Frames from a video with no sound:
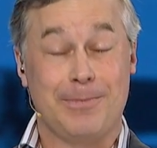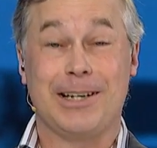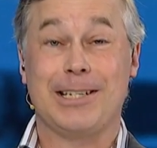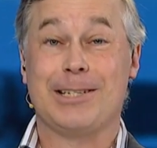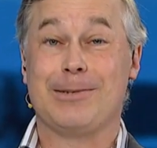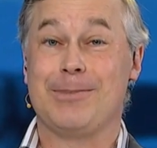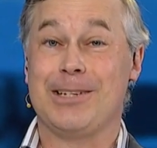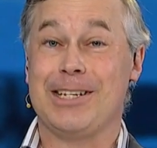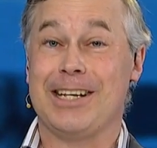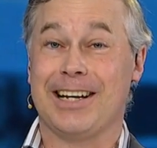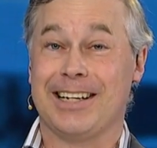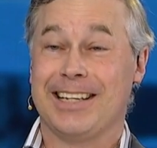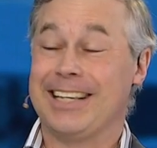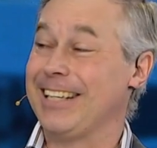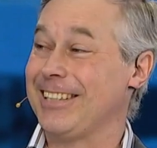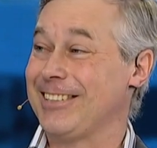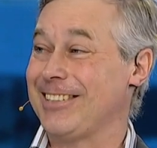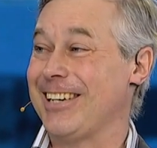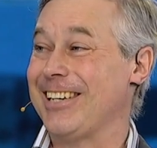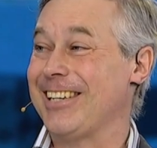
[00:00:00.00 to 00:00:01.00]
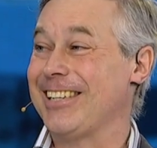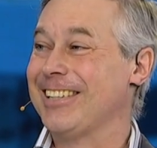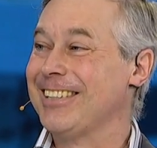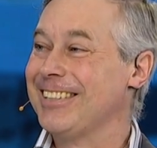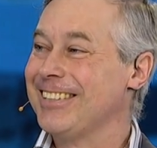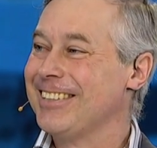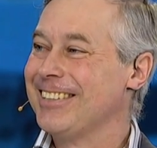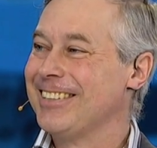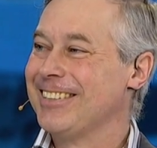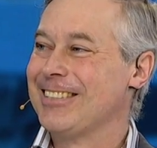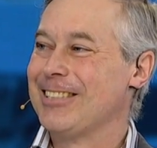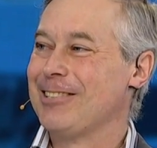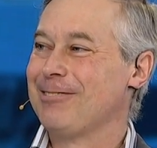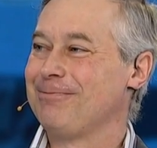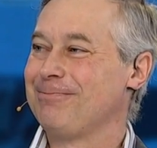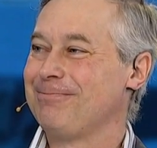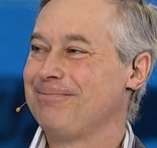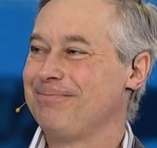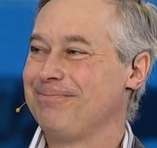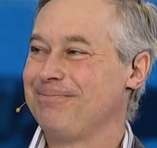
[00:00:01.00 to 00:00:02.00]
makes me excited.
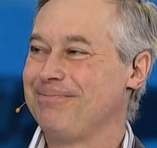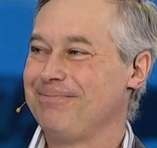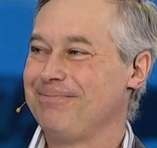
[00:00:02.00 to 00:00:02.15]
That